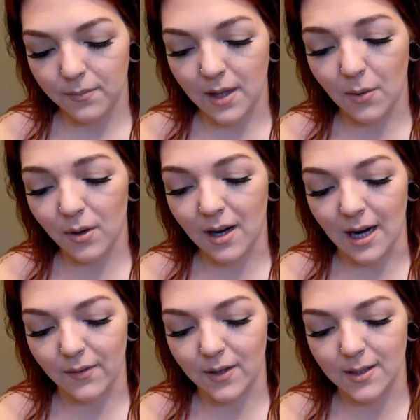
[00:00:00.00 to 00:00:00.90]
They were
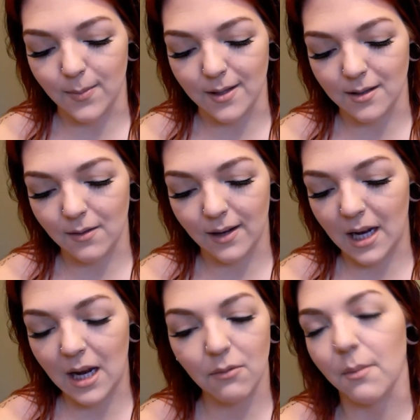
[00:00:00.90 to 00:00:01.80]
kind of expensive. I
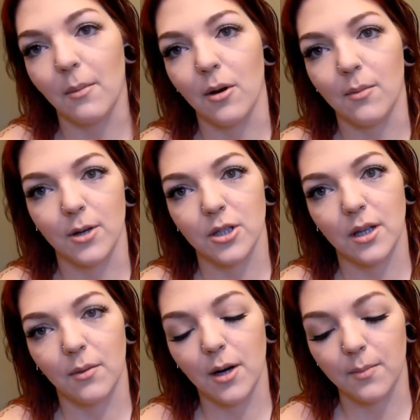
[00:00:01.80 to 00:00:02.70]
can't remember how much
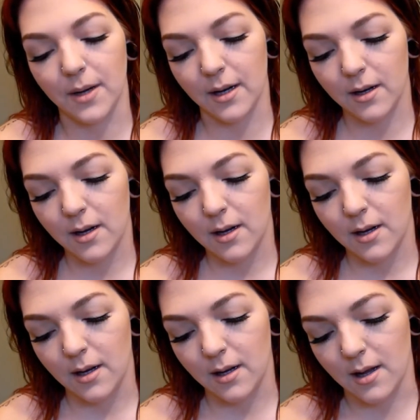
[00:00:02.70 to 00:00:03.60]
they were, but
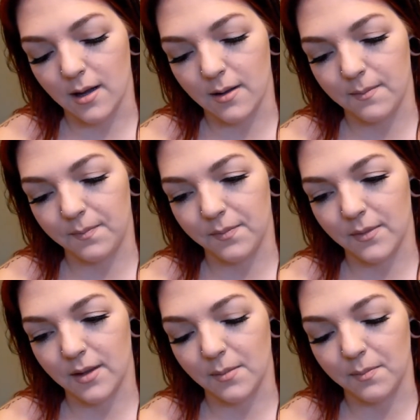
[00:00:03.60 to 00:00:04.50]

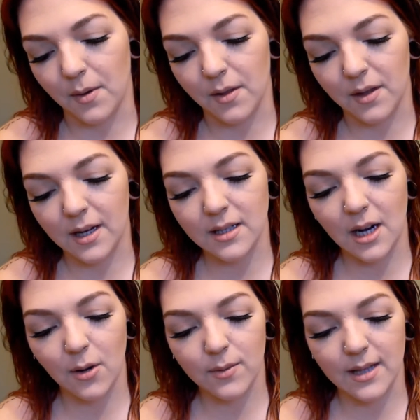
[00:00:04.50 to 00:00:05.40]
the
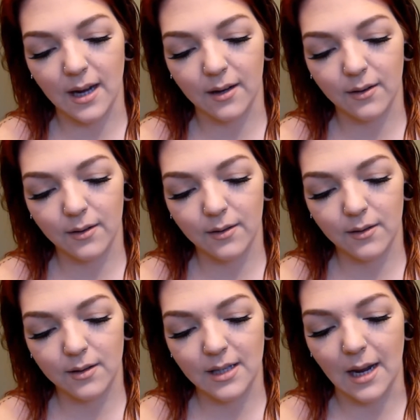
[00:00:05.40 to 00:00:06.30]
container was like
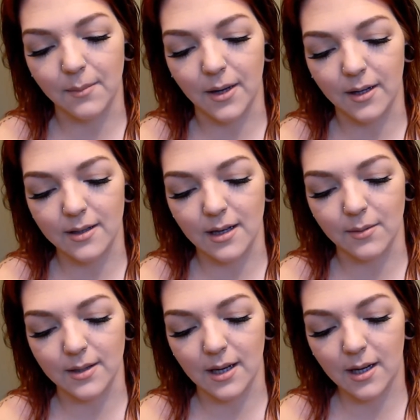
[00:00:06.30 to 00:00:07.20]
$10 and I
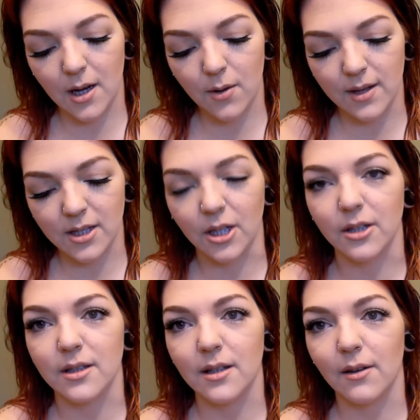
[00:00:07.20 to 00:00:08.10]
was like, oh, that's a
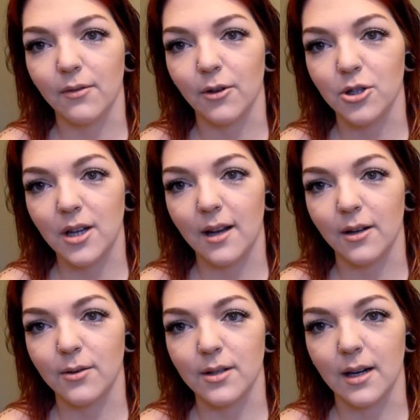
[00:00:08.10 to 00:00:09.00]
good deal for
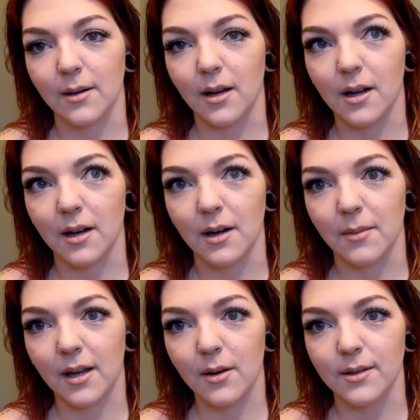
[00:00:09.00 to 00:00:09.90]
shadows, and I got it and I'm
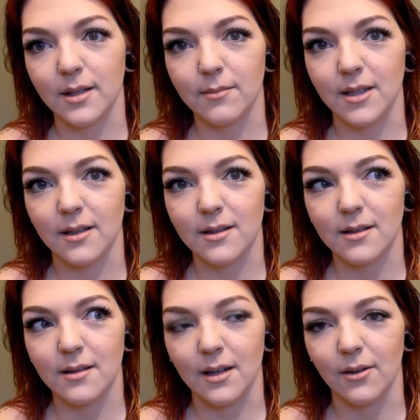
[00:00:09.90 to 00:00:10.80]
like, oh, it's empty. It's
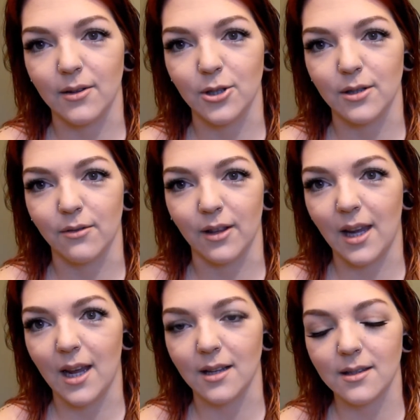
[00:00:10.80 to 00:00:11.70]
$10 just for the
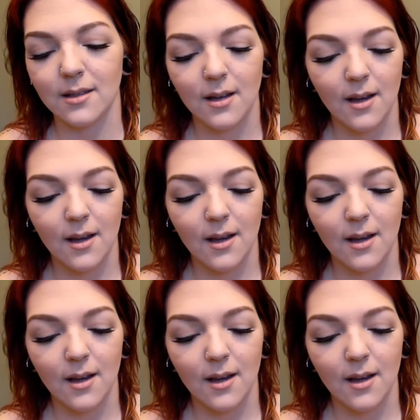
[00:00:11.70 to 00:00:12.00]
case.